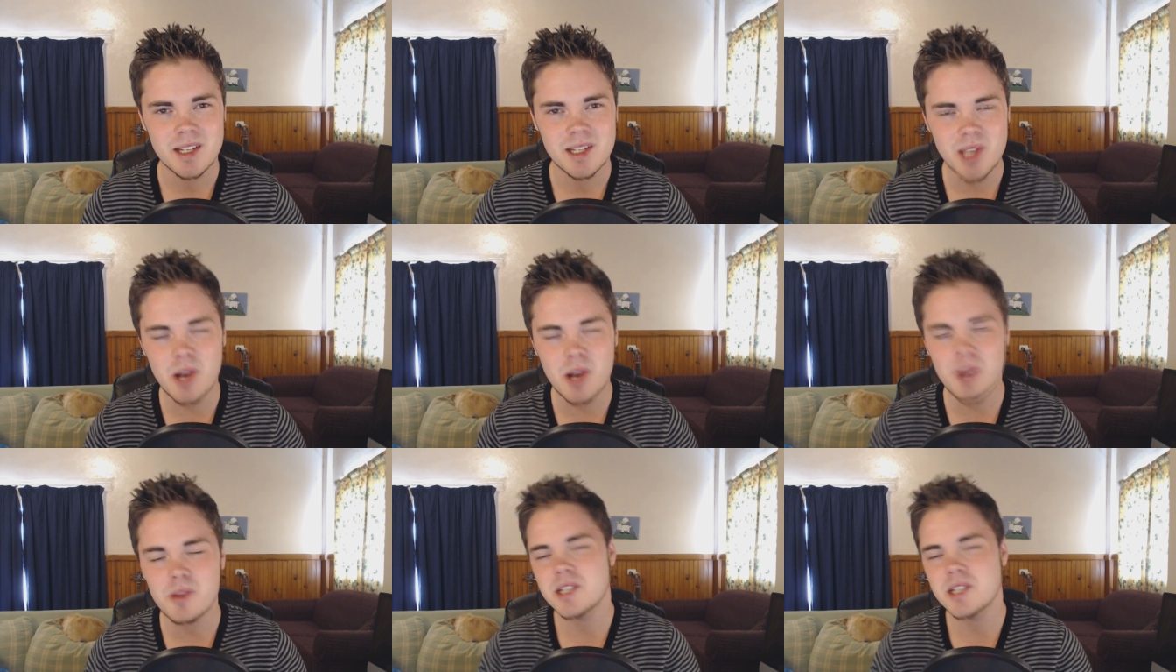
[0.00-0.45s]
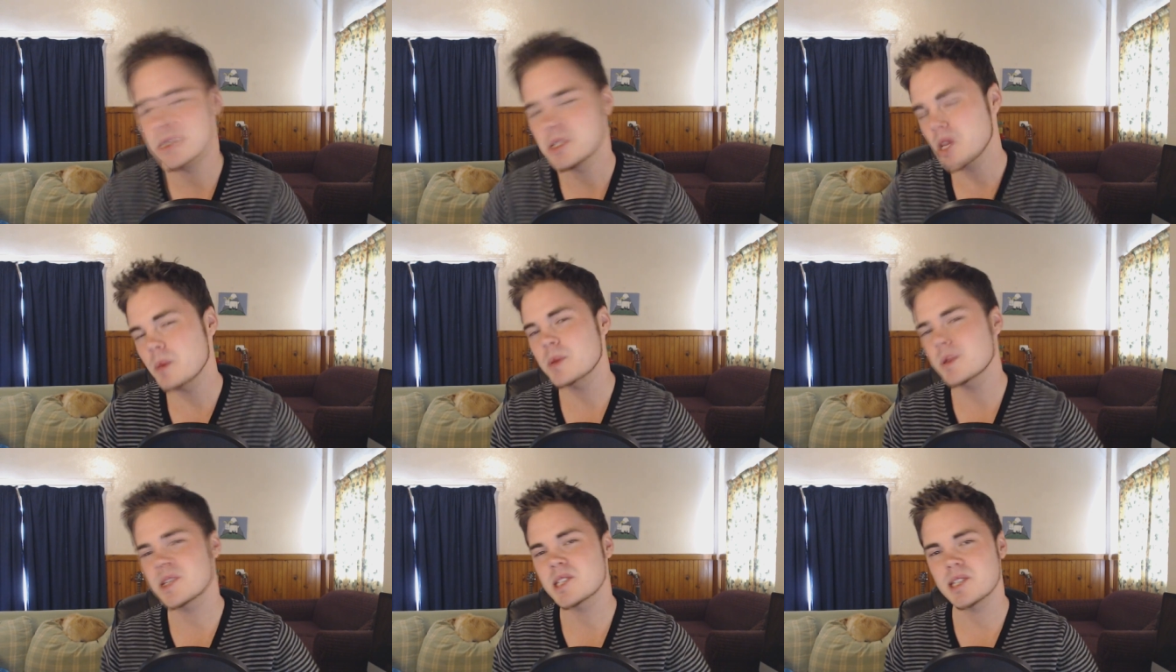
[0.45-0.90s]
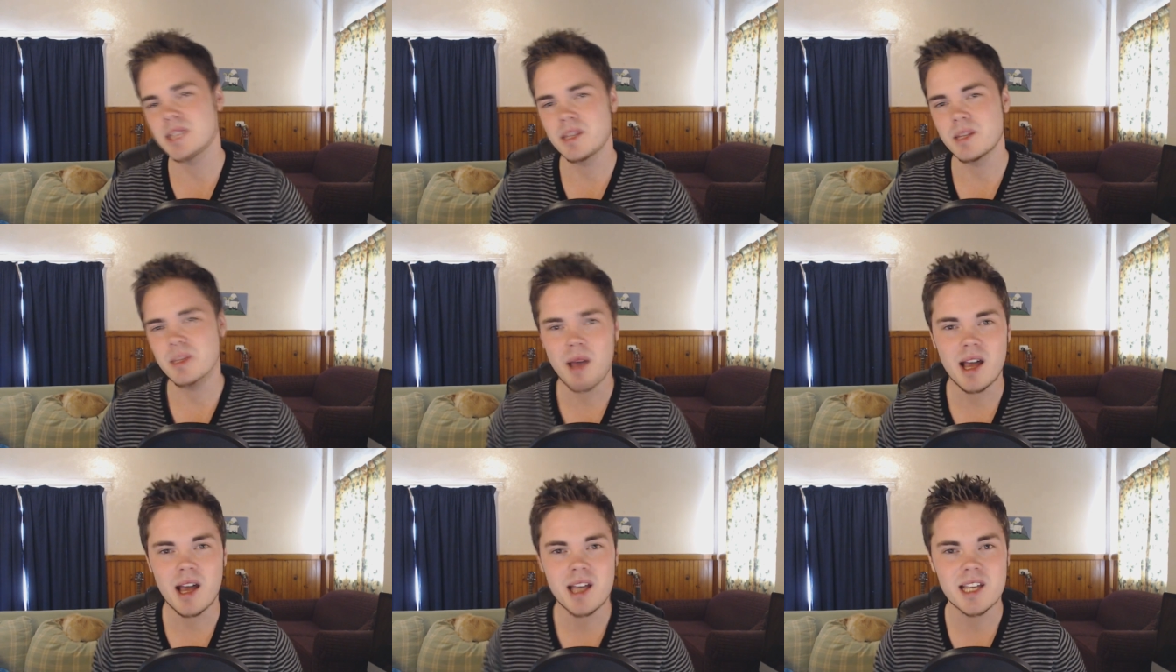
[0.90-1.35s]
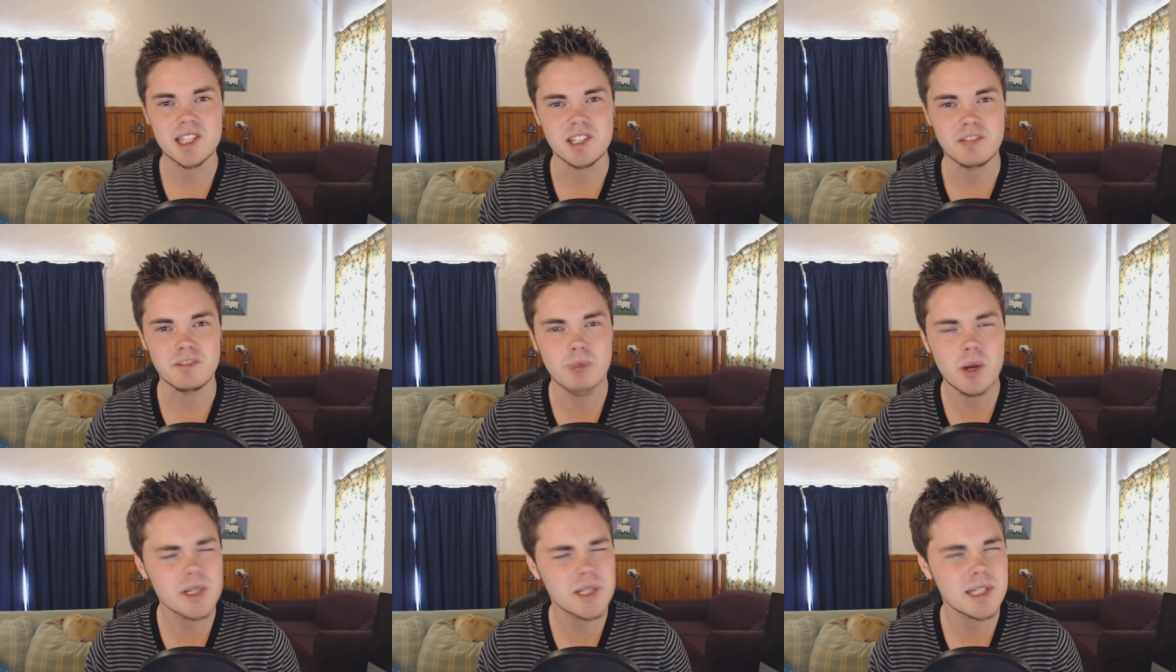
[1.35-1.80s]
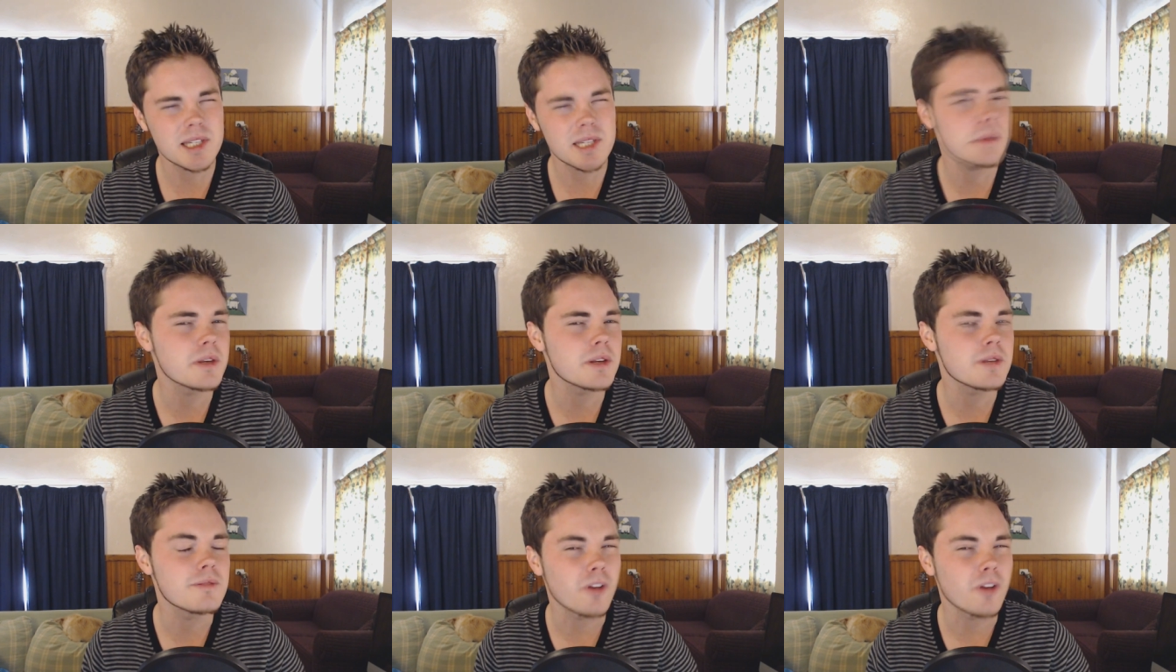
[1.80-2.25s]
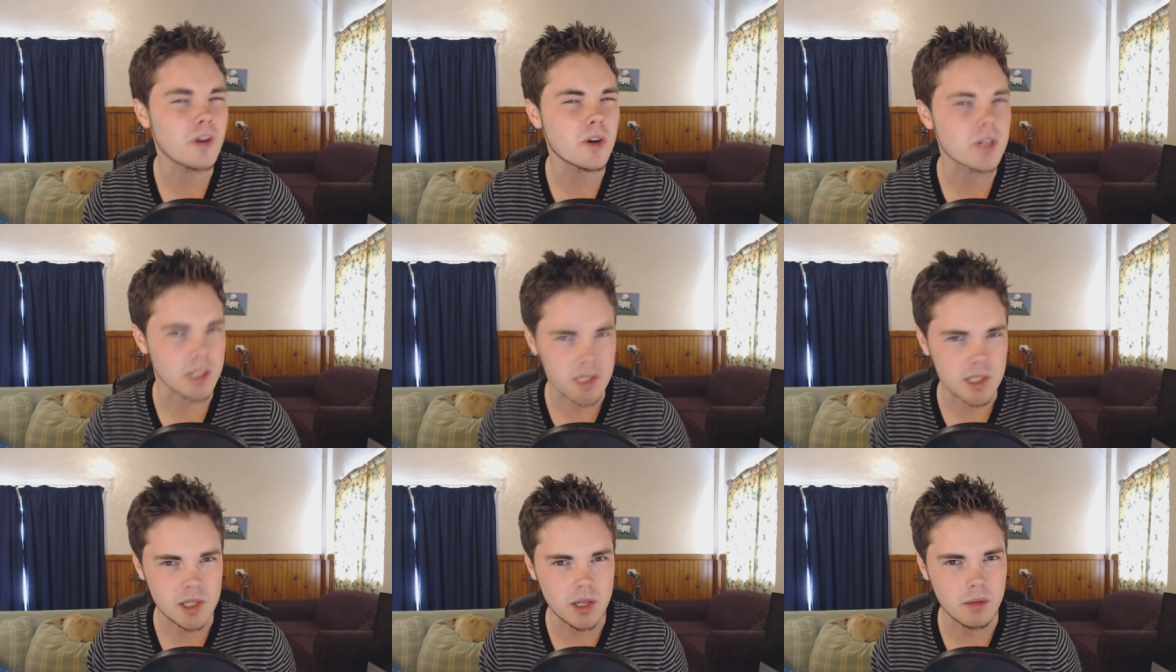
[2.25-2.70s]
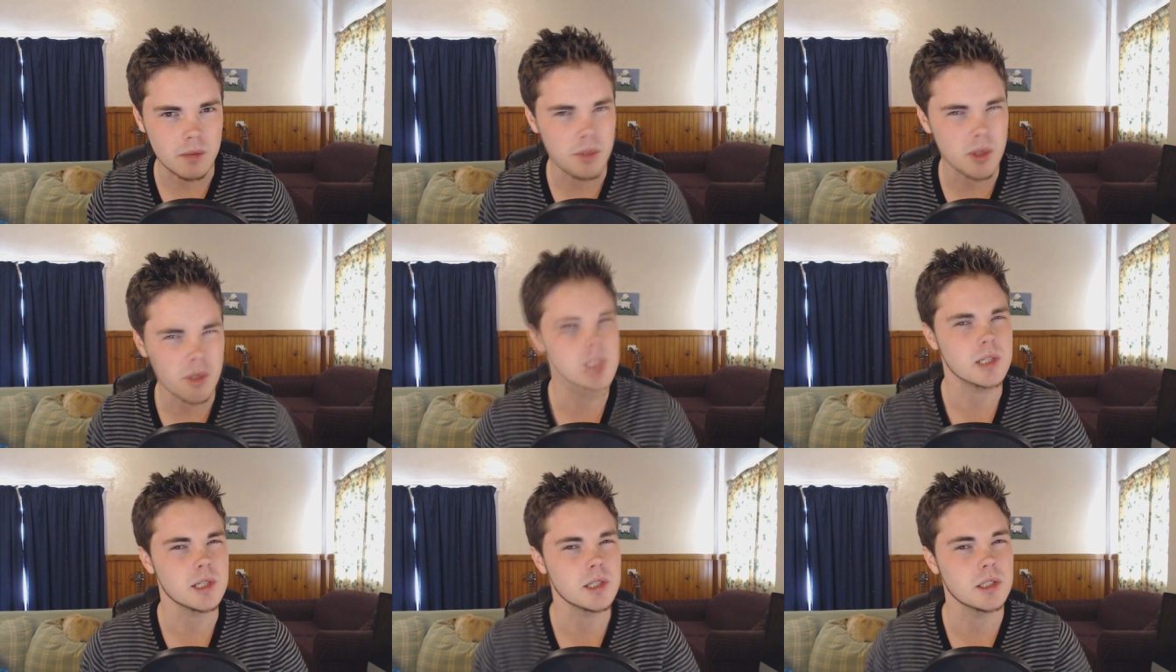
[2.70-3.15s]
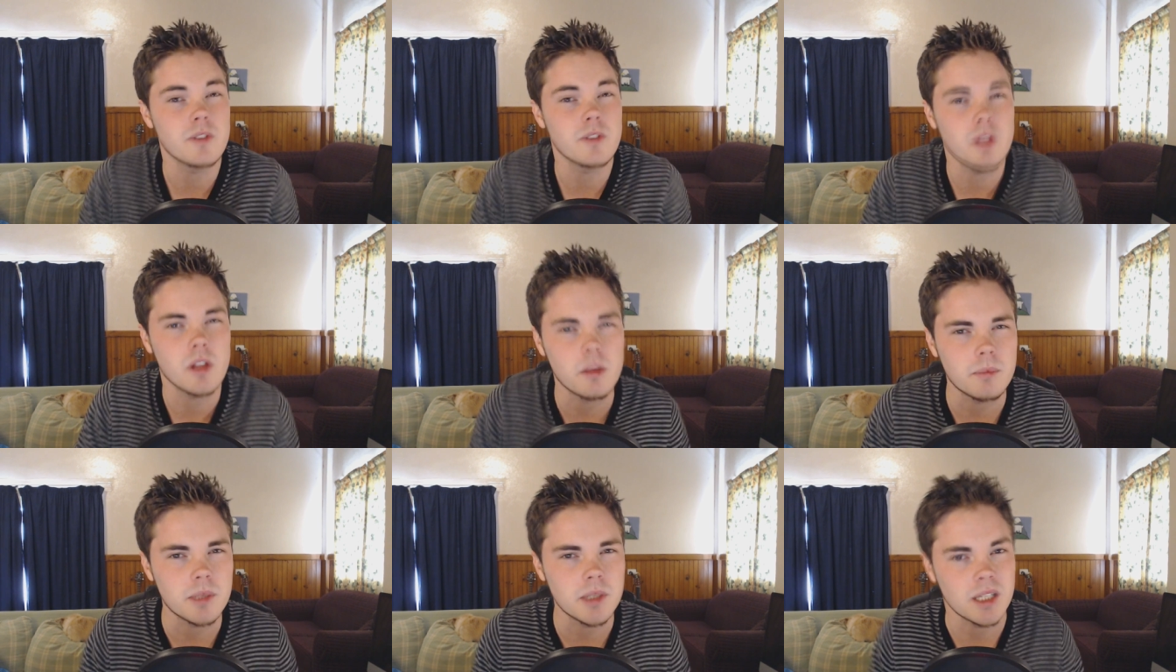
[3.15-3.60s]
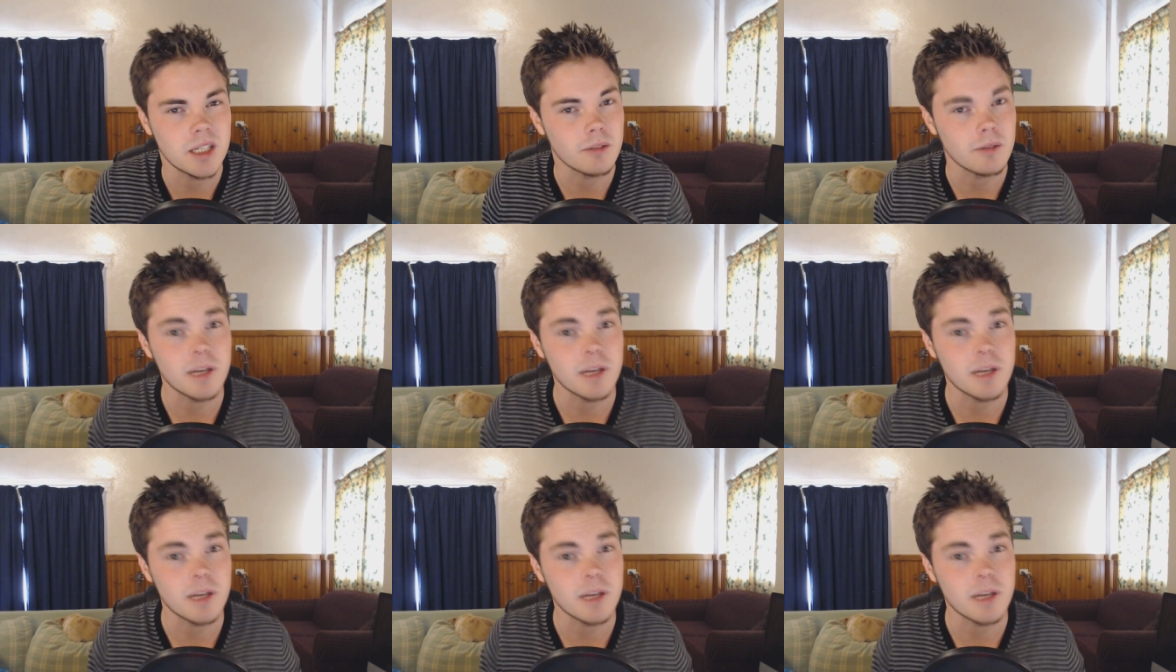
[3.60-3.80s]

So these topics in the past have mostly been focused on personal development